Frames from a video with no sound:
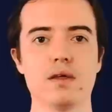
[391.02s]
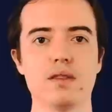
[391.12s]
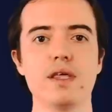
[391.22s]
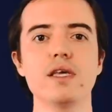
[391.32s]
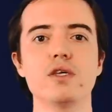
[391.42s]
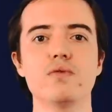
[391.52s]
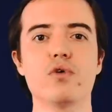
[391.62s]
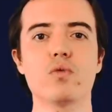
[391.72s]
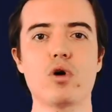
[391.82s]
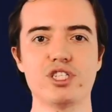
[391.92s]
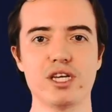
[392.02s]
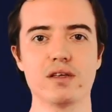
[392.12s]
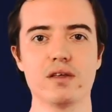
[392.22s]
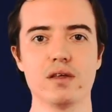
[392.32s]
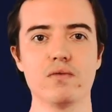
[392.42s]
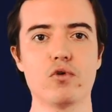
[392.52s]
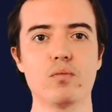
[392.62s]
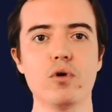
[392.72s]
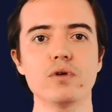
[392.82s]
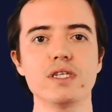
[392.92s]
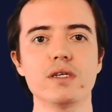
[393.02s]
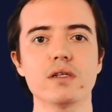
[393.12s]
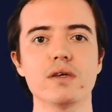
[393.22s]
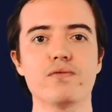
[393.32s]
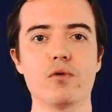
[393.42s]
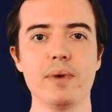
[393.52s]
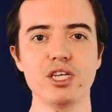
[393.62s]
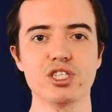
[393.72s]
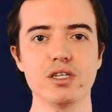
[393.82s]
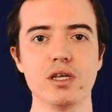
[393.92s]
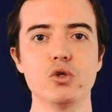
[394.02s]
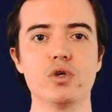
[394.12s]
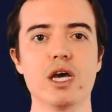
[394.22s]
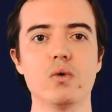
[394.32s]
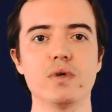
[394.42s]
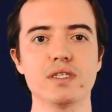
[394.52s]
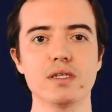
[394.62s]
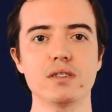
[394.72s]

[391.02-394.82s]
Thank you for watching. For more detailed information, you can visit